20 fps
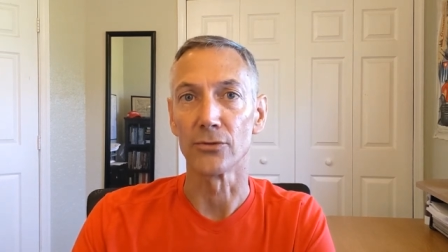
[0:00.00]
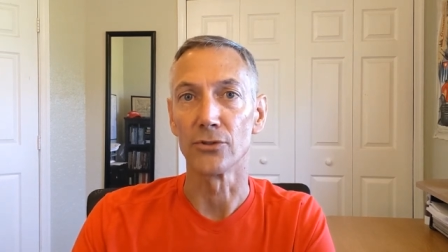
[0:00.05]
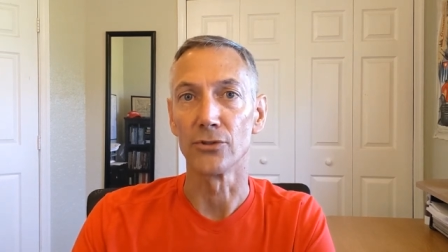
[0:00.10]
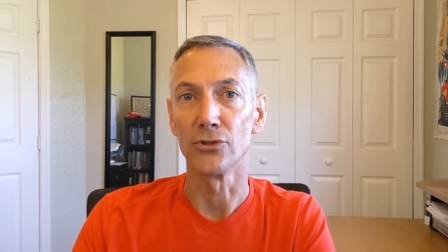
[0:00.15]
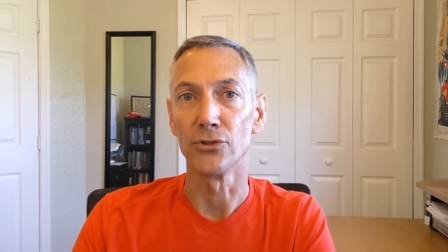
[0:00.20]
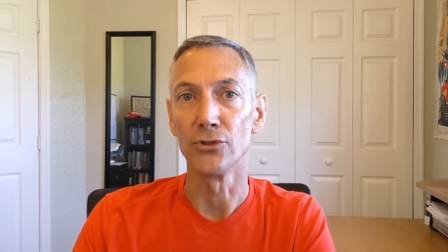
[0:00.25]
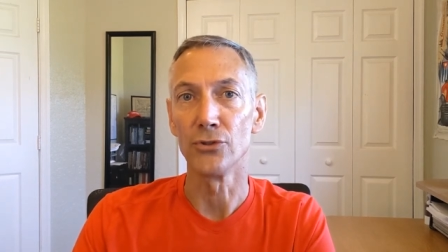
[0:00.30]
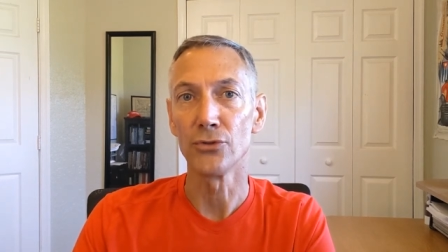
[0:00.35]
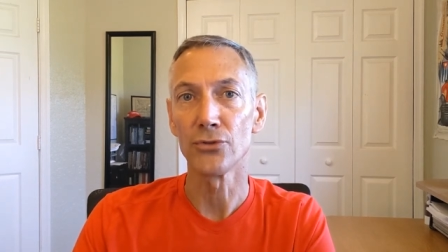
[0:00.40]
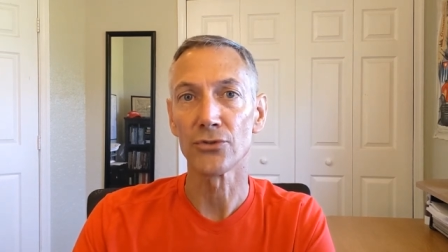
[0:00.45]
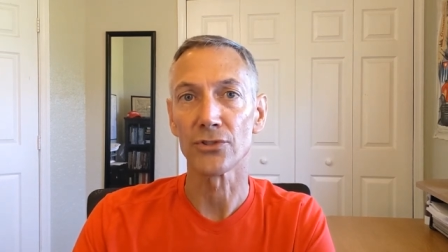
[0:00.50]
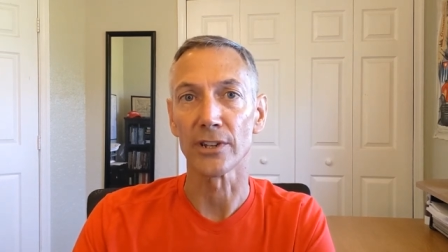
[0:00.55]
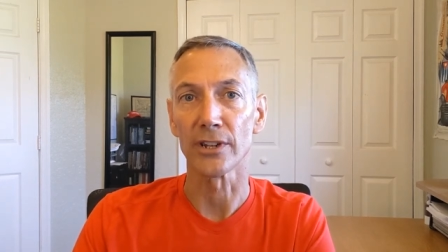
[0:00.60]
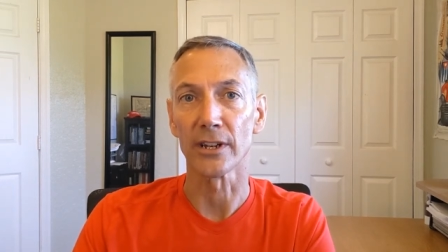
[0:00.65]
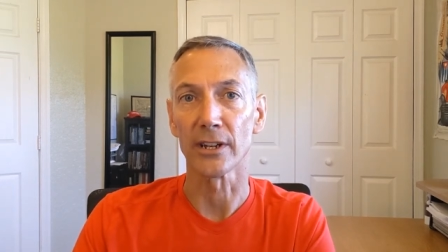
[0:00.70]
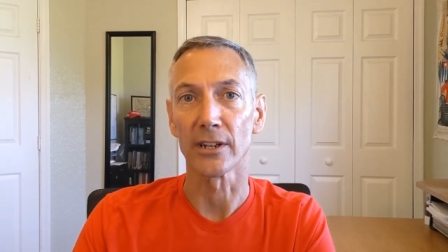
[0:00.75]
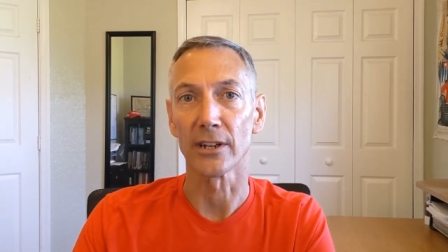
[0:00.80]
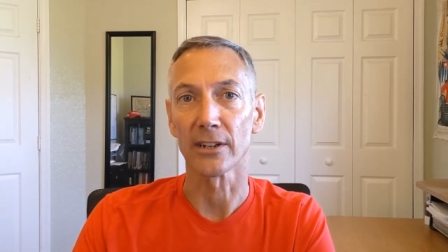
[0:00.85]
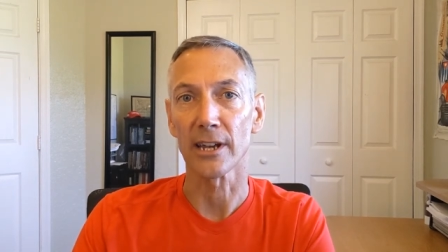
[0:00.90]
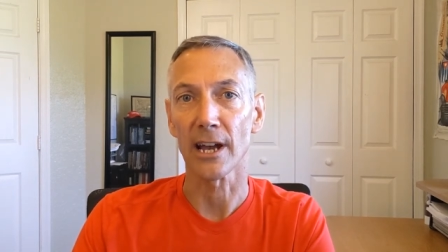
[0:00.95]

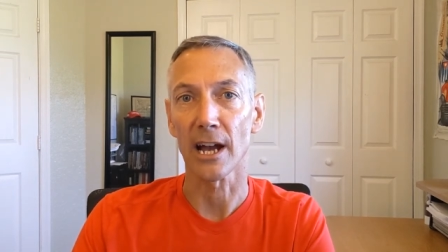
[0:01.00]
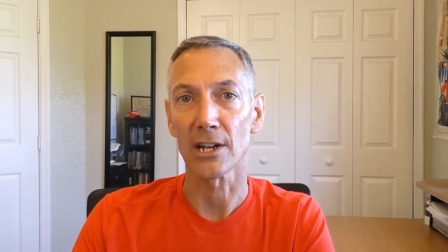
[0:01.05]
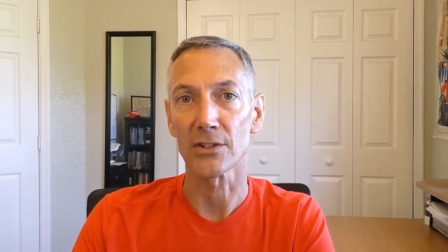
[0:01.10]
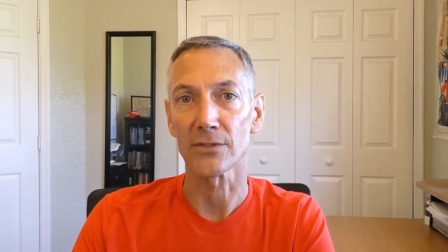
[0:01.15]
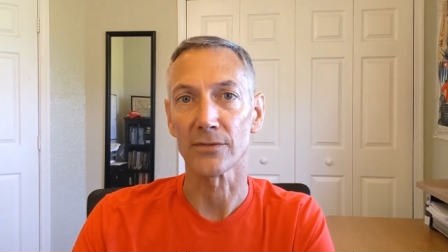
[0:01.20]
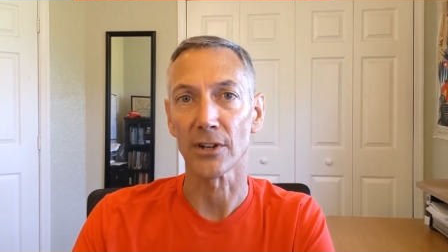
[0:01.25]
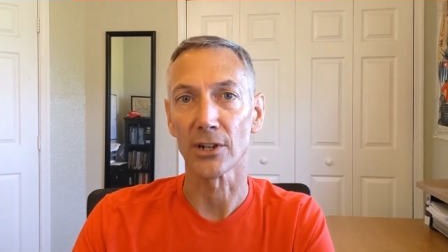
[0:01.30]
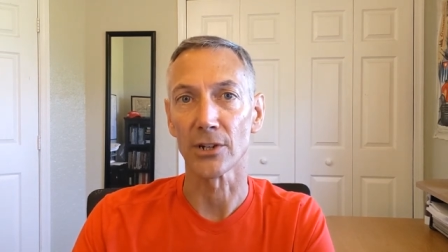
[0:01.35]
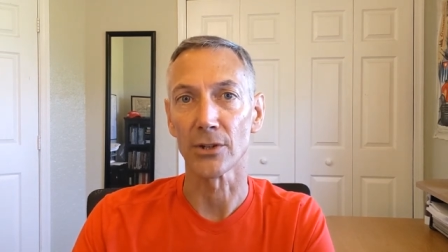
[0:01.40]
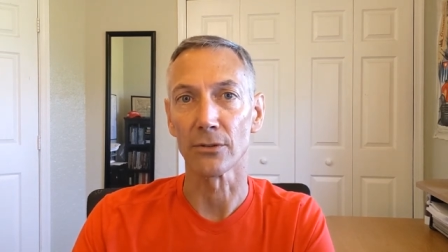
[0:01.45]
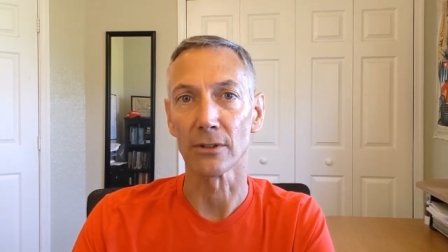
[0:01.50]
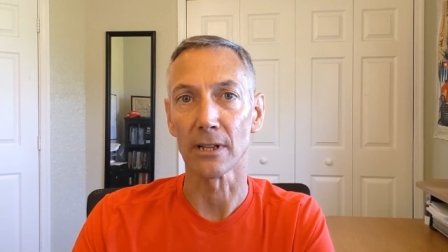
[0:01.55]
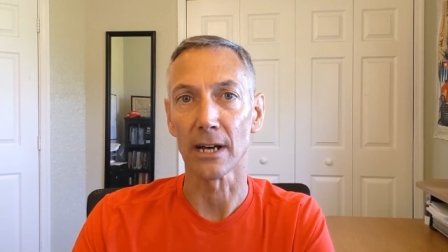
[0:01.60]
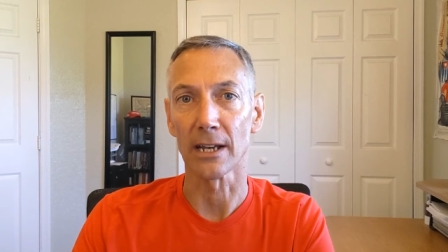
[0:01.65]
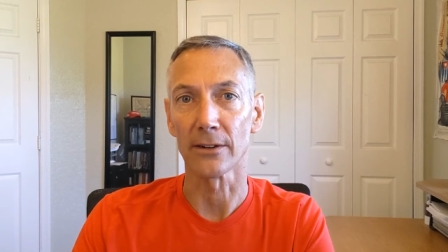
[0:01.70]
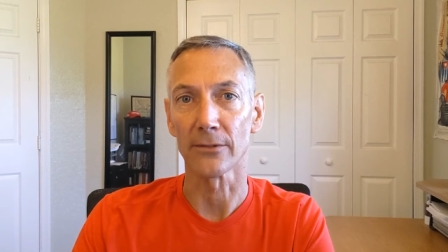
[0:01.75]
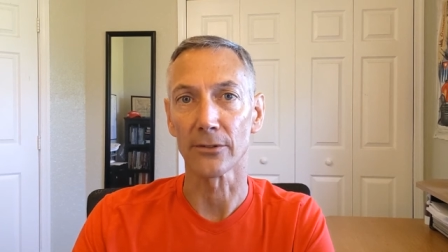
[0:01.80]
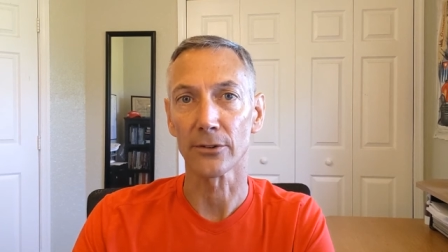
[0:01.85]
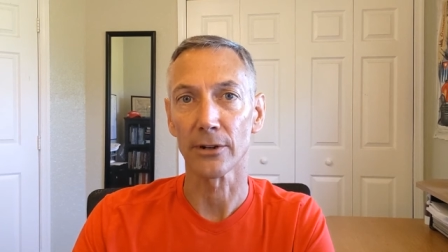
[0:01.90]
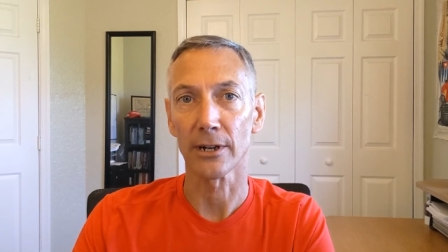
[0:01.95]
using a cash value
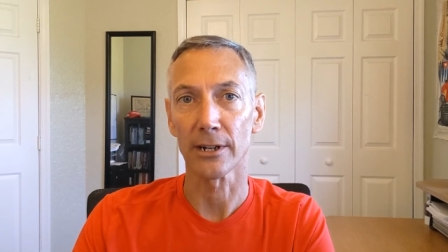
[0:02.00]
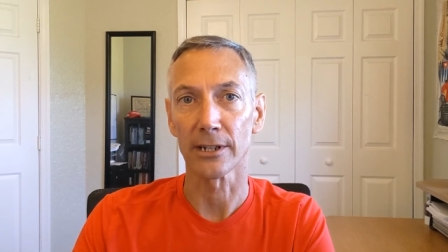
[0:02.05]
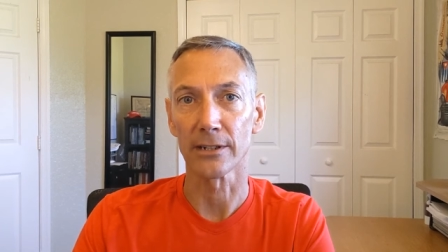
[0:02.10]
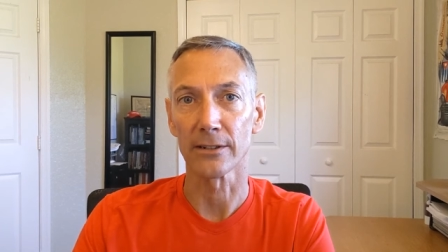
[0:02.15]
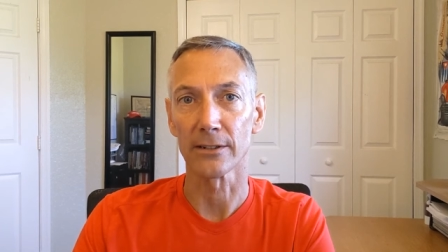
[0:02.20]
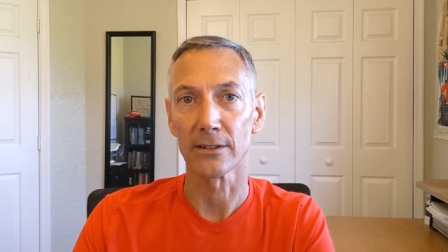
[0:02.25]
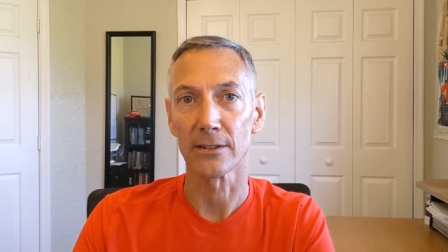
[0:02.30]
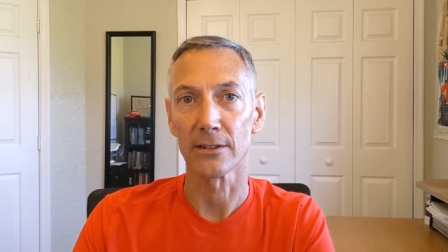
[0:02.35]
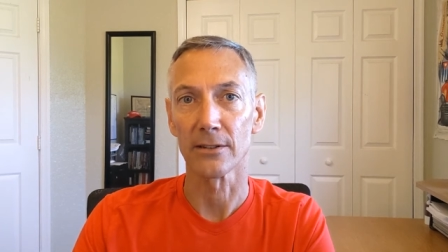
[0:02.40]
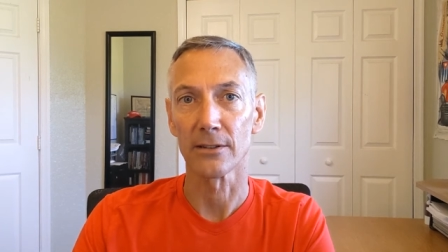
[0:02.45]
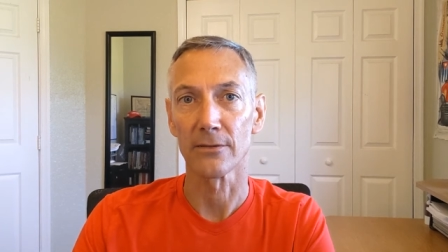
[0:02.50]
line of credit